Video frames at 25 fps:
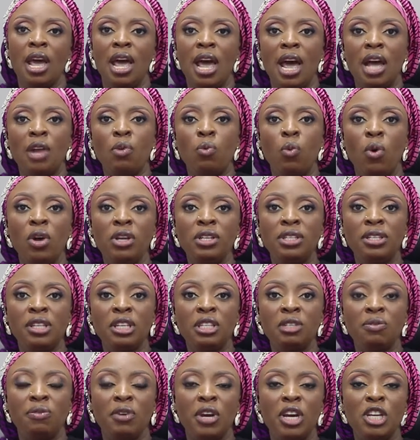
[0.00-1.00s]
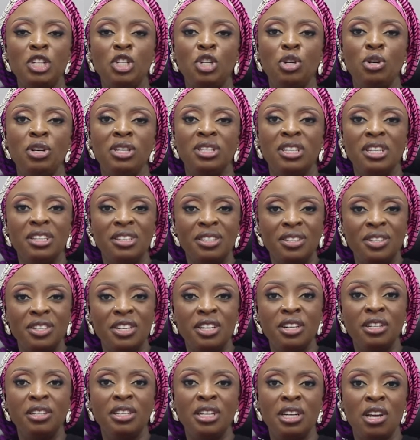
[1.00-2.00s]
And once this virtue is
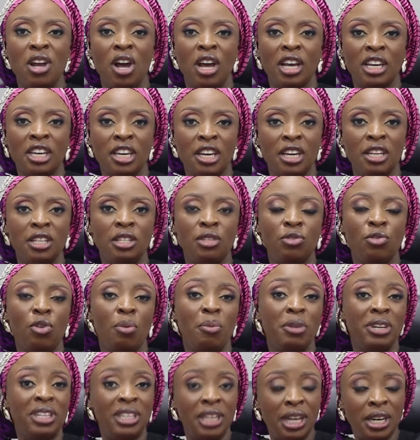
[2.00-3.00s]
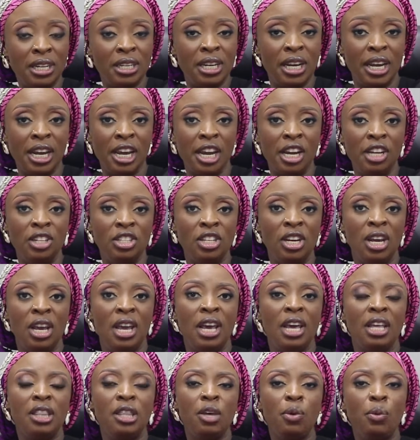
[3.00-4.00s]
instilled in our kids from a tender age,
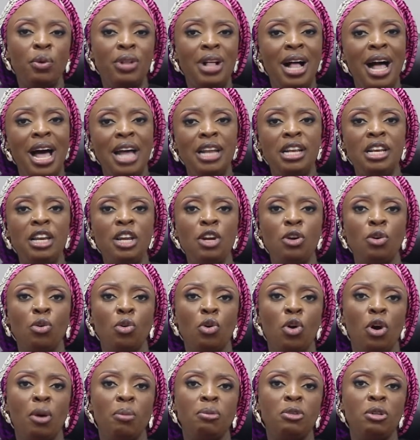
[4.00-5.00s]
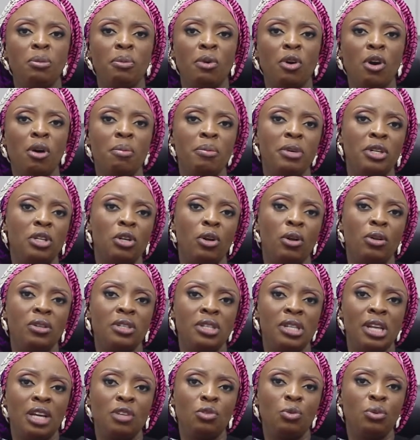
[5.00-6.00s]
they will hardly grow up to become
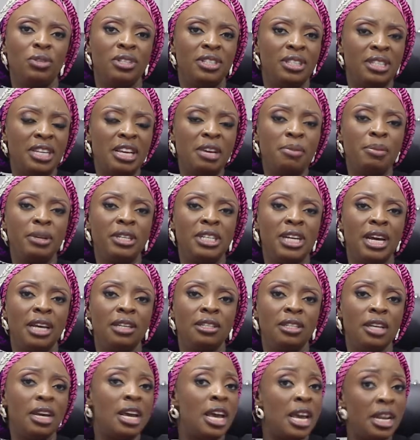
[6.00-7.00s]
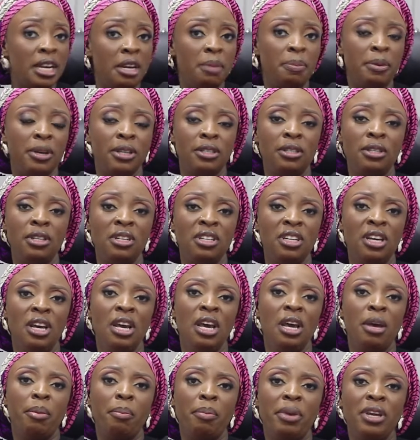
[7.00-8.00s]
adults that would stigmatize any person
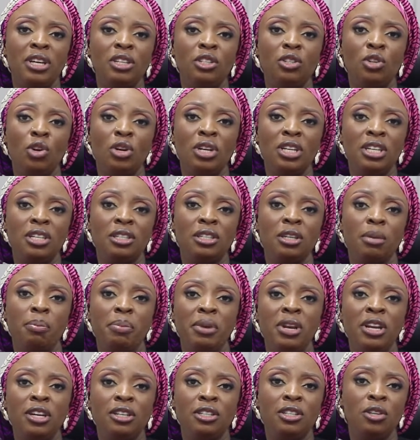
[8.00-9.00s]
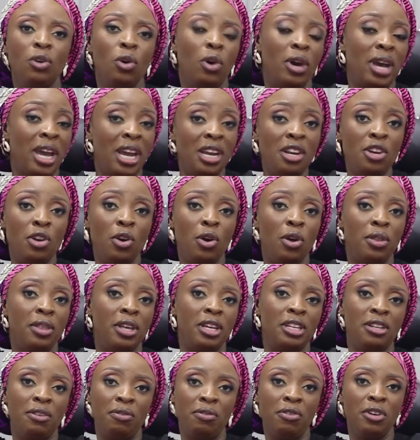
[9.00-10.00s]
based on disability or any
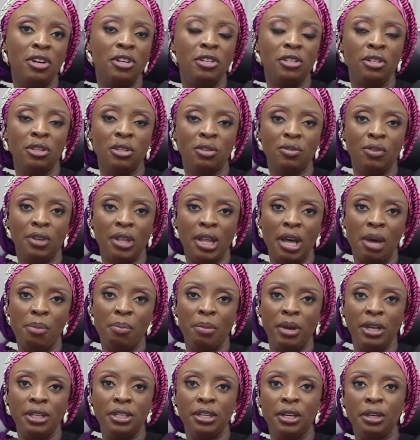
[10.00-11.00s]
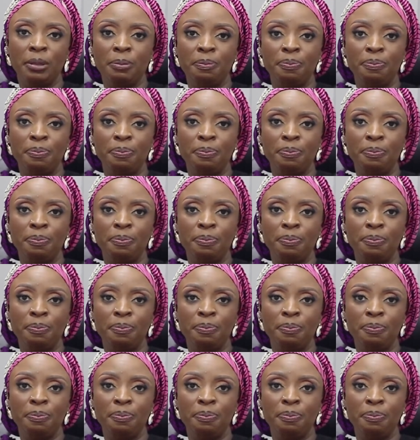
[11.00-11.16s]
other differences for that matter.